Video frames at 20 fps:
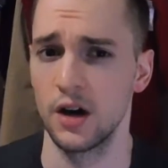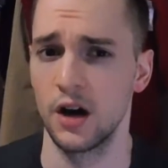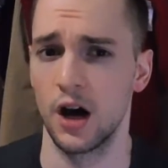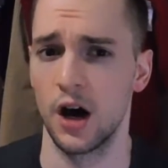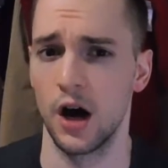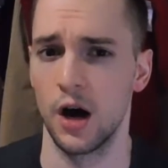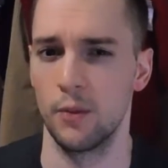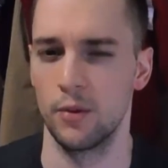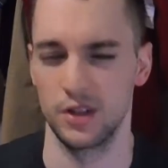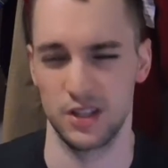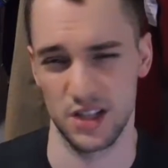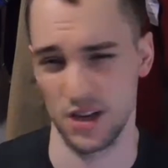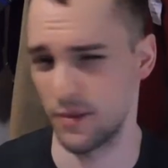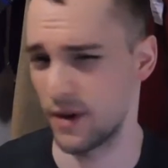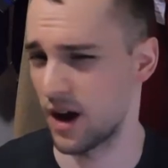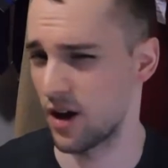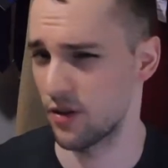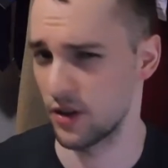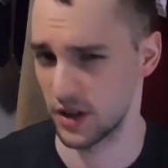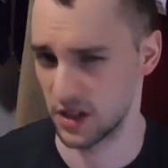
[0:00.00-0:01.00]
But
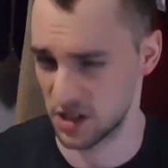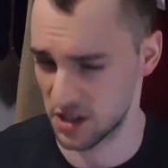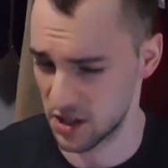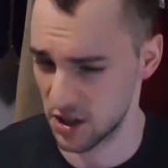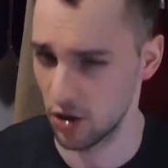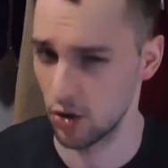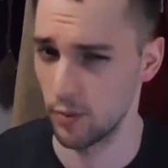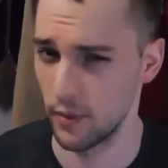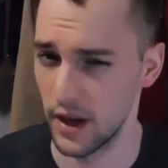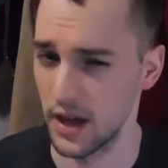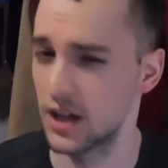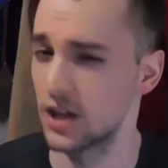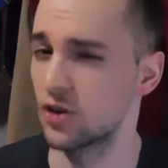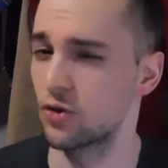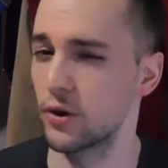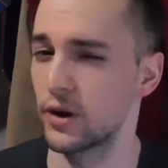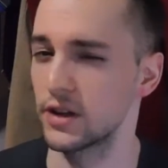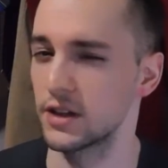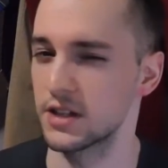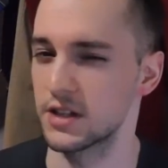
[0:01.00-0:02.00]
somehow they still make it
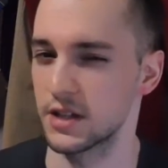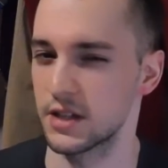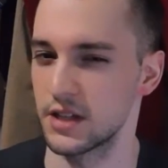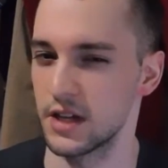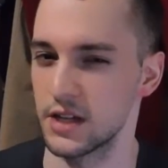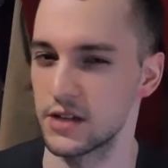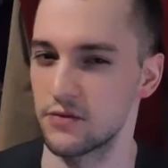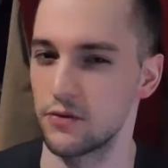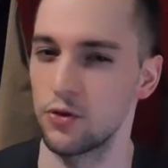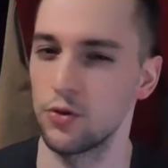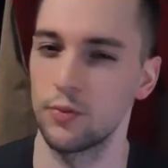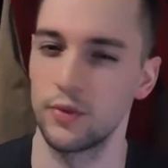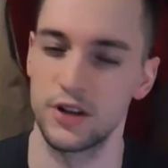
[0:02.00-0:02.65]
greatly successful,